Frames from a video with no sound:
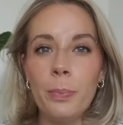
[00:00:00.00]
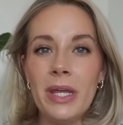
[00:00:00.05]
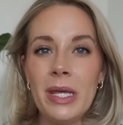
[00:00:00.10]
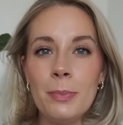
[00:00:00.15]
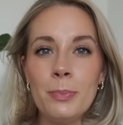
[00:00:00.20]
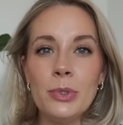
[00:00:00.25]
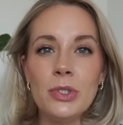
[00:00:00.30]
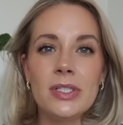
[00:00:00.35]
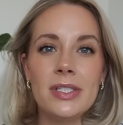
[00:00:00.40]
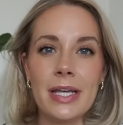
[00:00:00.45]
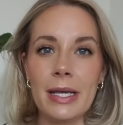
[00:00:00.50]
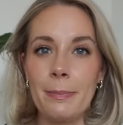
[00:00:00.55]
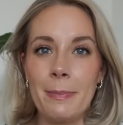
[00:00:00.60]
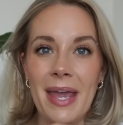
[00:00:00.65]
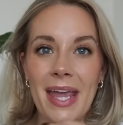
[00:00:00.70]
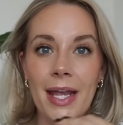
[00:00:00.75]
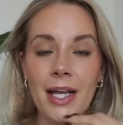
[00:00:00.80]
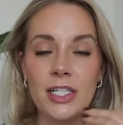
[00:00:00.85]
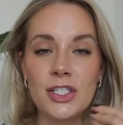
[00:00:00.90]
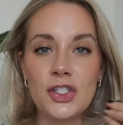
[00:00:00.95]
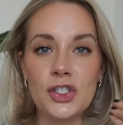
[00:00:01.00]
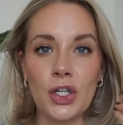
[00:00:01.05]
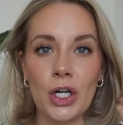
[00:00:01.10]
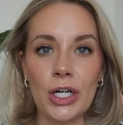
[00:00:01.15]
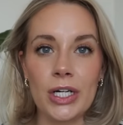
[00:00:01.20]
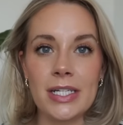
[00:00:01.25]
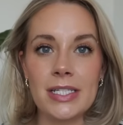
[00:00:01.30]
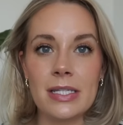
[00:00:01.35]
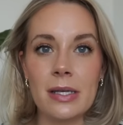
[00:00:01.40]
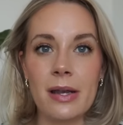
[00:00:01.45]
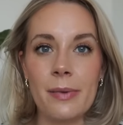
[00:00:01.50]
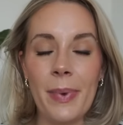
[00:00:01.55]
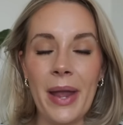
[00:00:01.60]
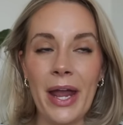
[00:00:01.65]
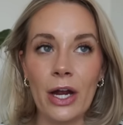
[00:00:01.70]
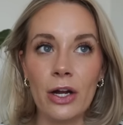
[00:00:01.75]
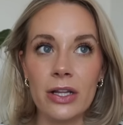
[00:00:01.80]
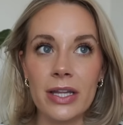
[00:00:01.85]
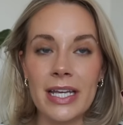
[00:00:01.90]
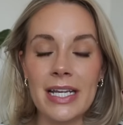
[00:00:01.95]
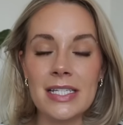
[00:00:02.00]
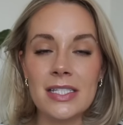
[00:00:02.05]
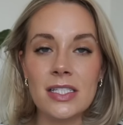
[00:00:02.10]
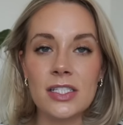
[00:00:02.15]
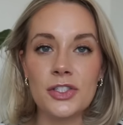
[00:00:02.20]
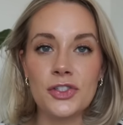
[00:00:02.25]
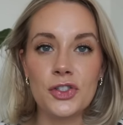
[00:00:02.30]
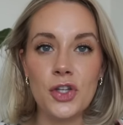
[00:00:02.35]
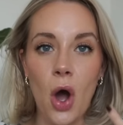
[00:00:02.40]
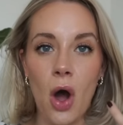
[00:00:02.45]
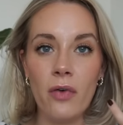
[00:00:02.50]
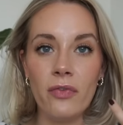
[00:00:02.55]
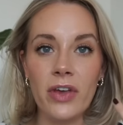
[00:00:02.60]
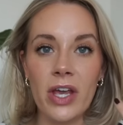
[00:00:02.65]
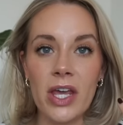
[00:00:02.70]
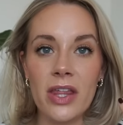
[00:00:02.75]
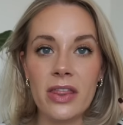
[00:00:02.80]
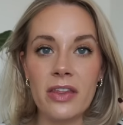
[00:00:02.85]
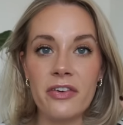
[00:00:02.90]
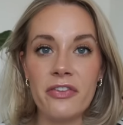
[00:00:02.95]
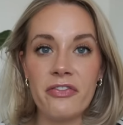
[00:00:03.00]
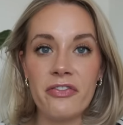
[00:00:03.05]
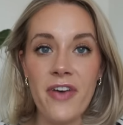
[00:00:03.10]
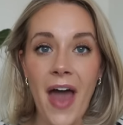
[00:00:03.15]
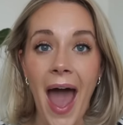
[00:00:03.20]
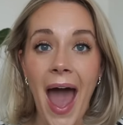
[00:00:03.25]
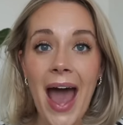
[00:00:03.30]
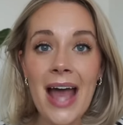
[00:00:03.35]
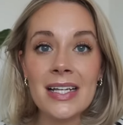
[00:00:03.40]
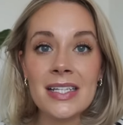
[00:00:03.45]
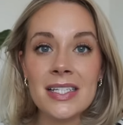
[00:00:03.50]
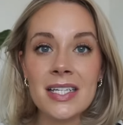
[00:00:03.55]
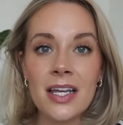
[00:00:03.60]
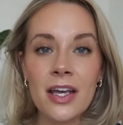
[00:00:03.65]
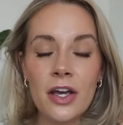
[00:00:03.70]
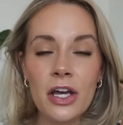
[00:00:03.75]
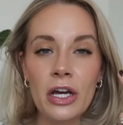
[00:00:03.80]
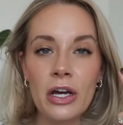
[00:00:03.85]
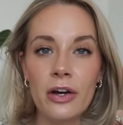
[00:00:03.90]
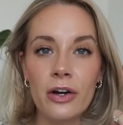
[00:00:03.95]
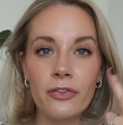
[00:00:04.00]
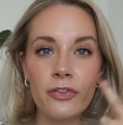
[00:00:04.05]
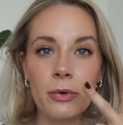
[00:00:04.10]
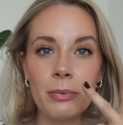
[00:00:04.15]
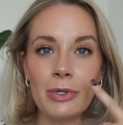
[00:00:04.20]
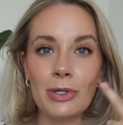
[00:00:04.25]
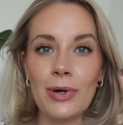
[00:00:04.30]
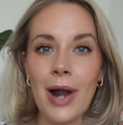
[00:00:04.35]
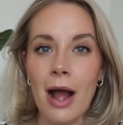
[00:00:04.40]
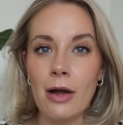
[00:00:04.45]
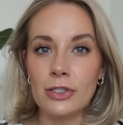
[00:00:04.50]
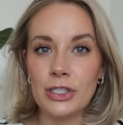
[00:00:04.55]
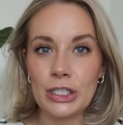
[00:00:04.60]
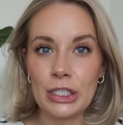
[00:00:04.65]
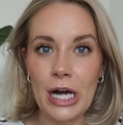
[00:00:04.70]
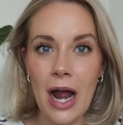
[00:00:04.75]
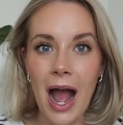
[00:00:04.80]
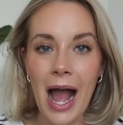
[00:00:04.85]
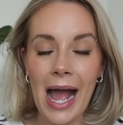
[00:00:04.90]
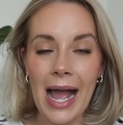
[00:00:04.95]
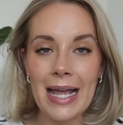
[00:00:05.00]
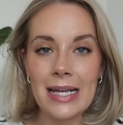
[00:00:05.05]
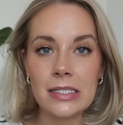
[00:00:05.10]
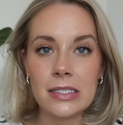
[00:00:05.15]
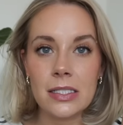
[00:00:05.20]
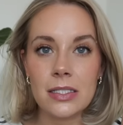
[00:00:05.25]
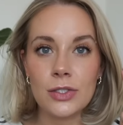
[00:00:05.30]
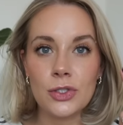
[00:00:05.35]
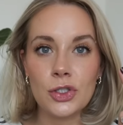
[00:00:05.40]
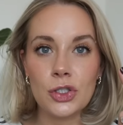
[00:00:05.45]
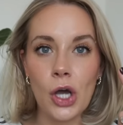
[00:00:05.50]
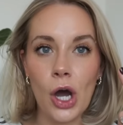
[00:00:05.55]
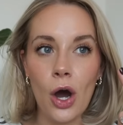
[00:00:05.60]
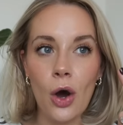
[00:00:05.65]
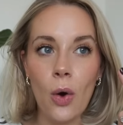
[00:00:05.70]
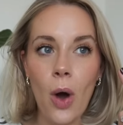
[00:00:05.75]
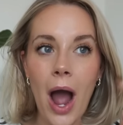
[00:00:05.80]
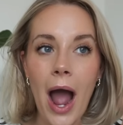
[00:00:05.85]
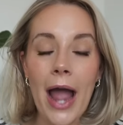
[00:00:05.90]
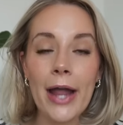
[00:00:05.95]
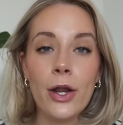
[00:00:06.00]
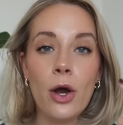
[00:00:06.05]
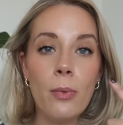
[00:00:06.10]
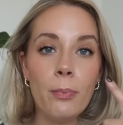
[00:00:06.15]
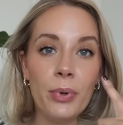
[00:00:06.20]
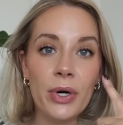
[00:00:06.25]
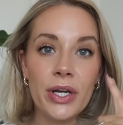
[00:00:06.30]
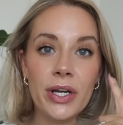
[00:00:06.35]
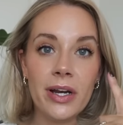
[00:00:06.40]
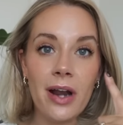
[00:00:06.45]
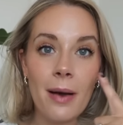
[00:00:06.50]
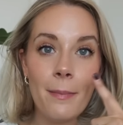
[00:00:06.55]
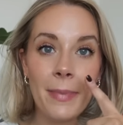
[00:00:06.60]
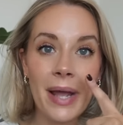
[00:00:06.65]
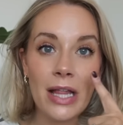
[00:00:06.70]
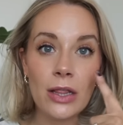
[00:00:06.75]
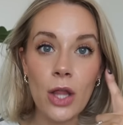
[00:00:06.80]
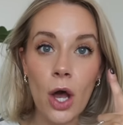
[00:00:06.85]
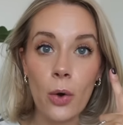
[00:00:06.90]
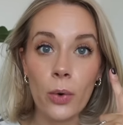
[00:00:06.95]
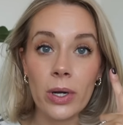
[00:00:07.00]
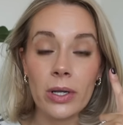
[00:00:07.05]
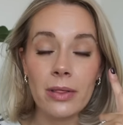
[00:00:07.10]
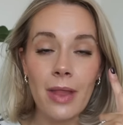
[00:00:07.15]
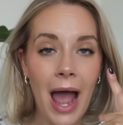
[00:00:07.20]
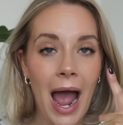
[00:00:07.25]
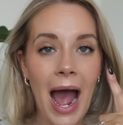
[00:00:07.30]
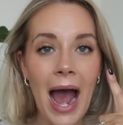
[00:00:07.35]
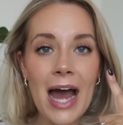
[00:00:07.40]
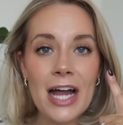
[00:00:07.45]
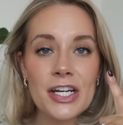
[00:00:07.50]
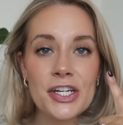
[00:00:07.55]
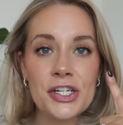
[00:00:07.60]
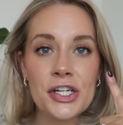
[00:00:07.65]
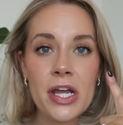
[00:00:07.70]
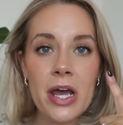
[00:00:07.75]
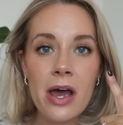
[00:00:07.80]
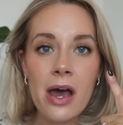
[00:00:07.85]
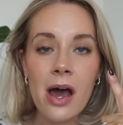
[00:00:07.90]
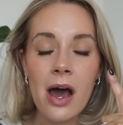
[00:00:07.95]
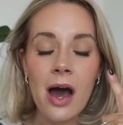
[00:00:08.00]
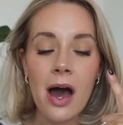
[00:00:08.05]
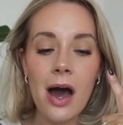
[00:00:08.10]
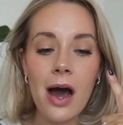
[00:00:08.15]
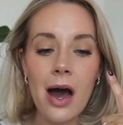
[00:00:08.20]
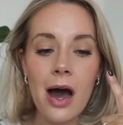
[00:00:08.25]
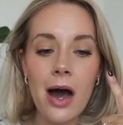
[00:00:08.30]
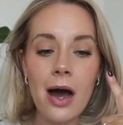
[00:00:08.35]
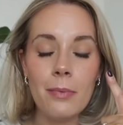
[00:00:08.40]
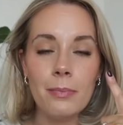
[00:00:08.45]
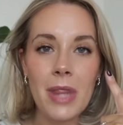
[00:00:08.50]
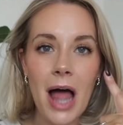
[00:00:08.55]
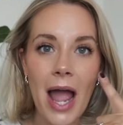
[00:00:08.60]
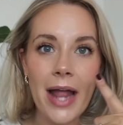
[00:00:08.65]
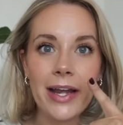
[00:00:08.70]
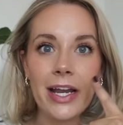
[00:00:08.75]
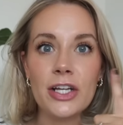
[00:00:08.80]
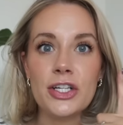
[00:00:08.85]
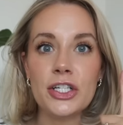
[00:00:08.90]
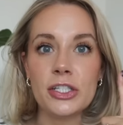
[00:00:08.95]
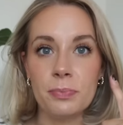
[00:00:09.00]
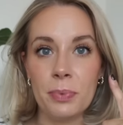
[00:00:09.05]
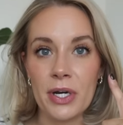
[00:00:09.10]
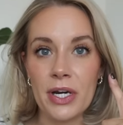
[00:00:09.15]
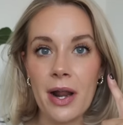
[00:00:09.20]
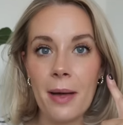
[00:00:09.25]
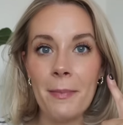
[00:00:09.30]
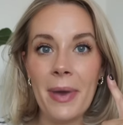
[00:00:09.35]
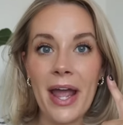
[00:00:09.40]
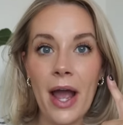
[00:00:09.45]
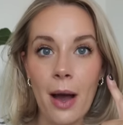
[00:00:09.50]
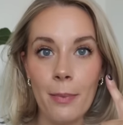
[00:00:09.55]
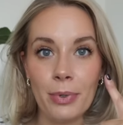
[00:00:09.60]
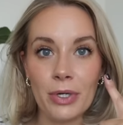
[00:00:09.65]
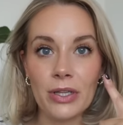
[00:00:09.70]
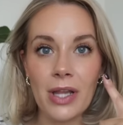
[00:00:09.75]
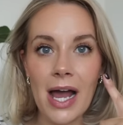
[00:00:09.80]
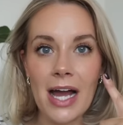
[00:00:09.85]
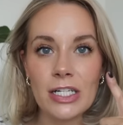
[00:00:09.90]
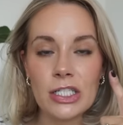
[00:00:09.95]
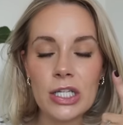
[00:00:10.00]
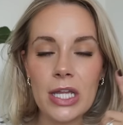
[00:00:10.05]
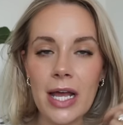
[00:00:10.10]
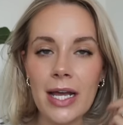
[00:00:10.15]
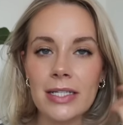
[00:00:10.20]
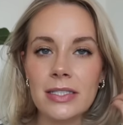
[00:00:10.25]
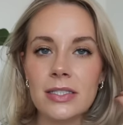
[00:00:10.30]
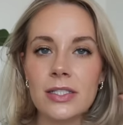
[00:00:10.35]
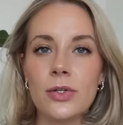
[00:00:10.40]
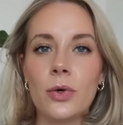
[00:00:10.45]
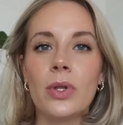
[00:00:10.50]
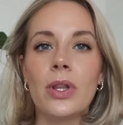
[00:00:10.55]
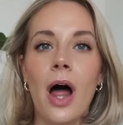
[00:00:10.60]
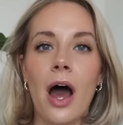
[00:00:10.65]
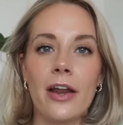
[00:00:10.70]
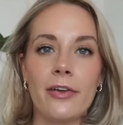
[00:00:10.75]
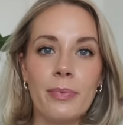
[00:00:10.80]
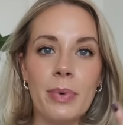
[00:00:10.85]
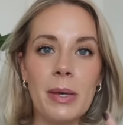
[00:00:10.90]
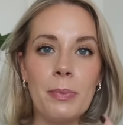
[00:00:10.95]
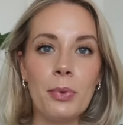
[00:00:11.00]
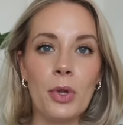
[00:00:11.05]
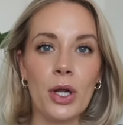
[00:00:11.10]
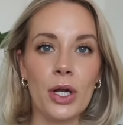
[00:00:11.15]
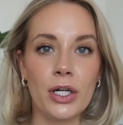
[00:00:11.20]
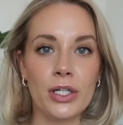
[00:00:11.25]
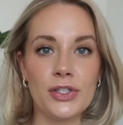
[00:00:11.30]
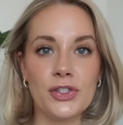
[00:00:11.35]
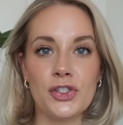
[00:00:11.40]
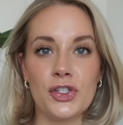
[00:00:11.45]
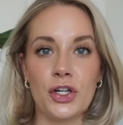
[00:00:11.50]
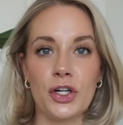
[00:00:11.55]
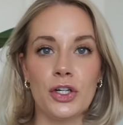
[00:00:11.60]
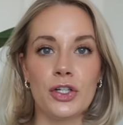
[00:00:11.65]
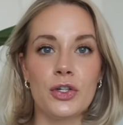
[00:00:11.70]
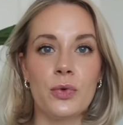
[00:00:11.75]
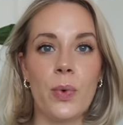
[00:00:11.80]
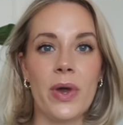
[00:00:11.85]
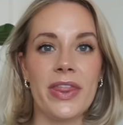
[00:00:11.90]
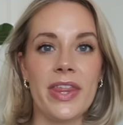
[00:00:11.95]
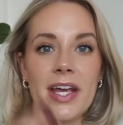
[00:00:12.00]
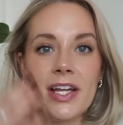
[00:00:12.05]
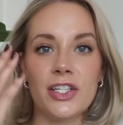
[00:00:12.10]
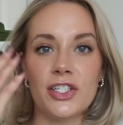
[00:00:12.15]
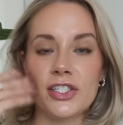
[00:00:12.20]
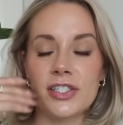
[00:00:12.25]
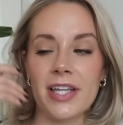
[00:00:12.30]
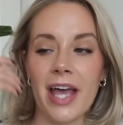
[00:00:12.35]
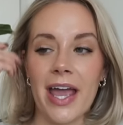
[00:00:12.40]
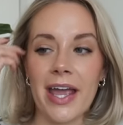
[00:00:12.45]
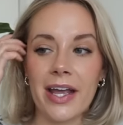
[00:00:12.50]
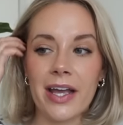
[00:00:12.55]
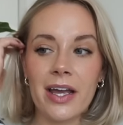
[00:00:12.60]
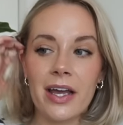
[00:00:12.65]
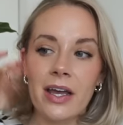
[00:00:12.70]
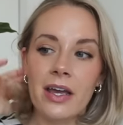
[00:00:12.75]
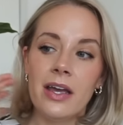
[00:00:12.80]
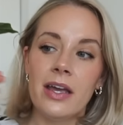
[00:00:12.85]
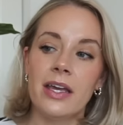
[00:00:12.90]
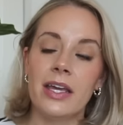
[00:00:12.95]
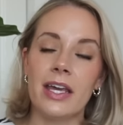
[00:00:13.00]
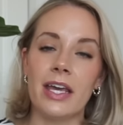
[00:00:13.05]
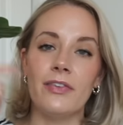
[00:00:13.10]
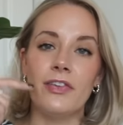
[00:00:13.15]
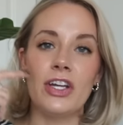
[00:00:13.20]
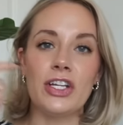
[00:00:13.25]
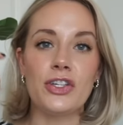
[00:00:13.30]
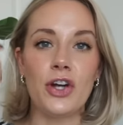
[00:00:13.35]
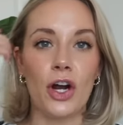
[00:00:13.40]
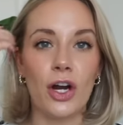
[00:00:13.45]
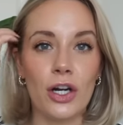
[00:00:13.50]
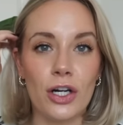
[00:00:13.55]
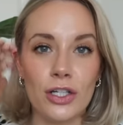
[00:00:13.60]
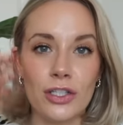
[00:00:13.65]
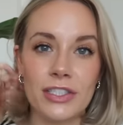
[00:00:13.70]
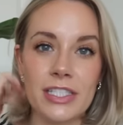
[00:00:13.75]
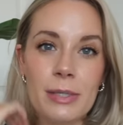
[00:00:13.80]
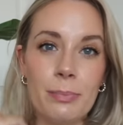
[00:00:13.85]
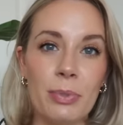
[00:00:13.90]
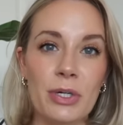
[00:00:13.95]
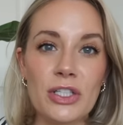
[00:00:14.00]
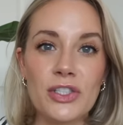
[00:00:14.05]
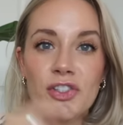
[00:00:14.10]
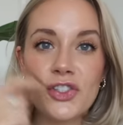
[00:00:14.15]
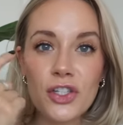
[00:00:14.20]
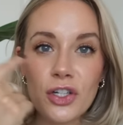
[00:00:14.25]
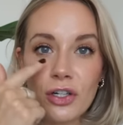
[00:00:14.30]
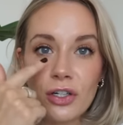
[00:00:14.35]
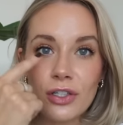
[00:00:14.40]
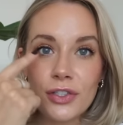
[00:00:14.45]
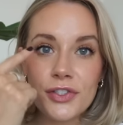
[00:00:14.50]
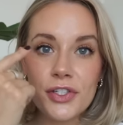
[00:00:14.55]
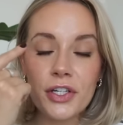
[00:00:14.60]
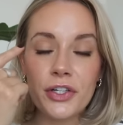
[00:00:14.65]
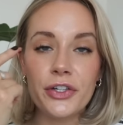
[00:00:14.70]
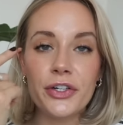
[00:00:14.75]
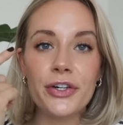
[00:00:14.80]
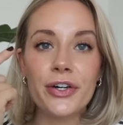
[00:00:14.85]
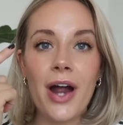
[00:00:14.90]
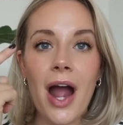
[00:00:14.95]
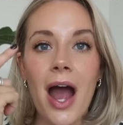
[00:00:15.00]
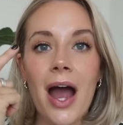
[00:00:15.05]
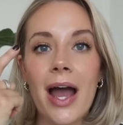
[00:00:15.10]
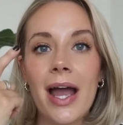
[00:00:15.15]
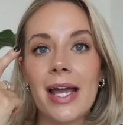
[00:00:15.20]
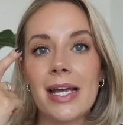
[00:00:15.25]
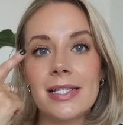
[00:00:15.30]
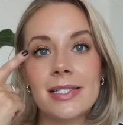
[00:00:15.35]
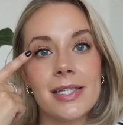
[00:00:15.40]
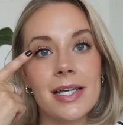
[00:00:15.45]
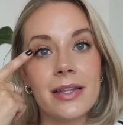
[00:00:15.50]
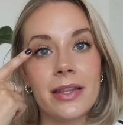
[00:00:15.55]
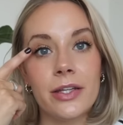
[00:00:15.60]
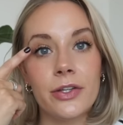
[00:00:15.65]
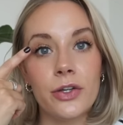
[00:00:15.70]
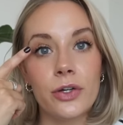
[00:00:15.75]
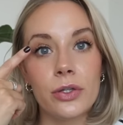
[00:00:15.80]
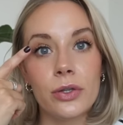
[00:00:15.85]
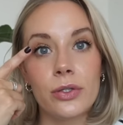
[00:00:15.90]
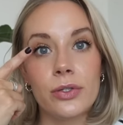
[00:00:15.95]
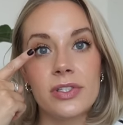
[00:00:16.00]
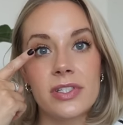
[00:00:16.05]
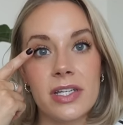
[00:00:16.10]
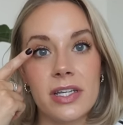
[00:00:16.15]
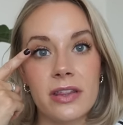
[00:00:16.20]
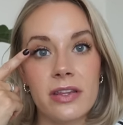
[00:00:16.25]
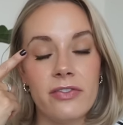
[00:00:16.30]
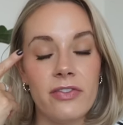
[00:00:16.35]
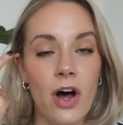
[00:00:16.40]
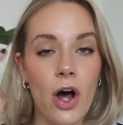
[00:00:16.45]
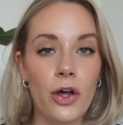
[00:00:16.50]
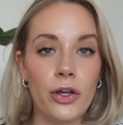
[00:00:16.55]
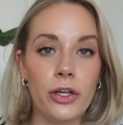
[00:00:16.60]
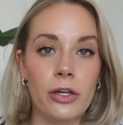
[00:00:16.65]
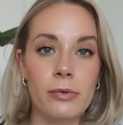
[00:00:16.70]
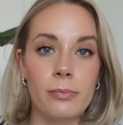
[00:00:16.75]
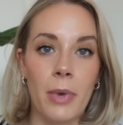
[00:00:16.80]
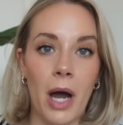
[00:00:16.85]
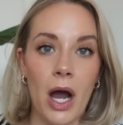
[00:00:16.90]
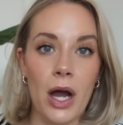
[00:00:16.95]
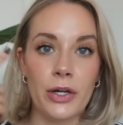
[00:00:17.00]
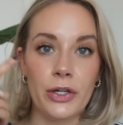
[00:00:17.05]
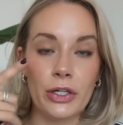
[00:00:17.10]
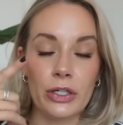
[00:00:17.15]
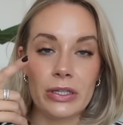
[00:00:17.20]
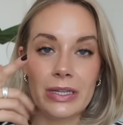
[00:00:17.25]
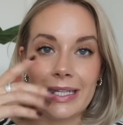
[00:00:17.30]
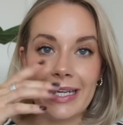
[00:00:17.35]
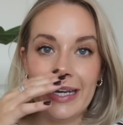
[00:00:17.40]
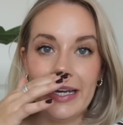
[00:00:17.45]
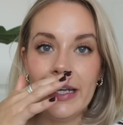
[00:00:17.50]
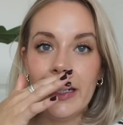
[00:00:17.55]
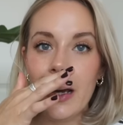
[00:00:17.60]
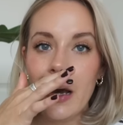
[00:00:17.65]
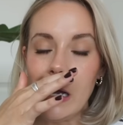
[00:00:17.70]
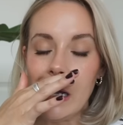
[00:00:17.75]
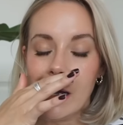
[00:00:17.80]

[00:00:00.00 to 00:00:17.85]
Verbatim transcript: people's like main concern is that apparently is dissolving the fat from around your eyes. So I don't put it on my lower lash um, line. I just put it on my upper lash line. So a lot of people are concerned with it just like giving darker, deeper circles under your eyes and then you're losing the volume on your lid.